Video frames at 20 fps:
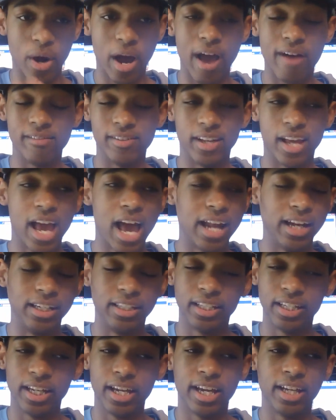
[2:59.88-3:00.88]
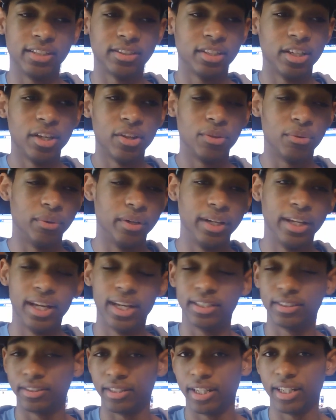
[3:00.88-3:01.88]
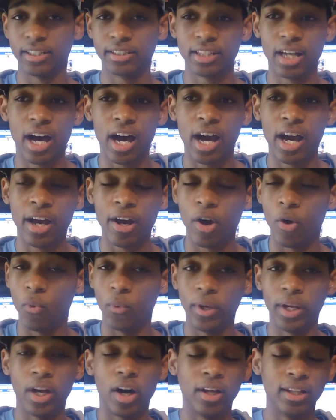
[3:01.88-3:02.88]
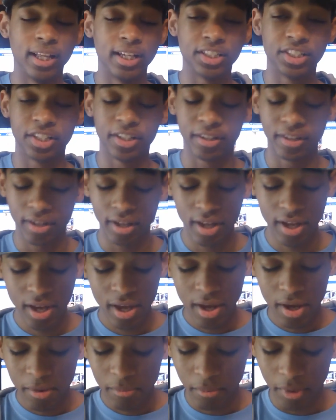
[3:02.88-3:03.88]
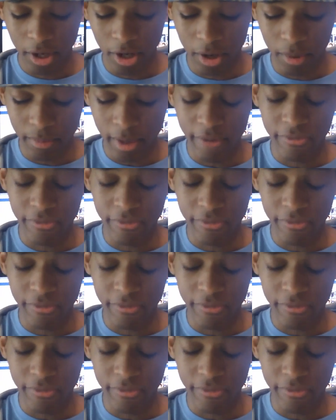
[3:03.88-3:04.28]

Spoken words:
haven't had a DS, 3DS, DSi, a Wii, all that shit. But yeah,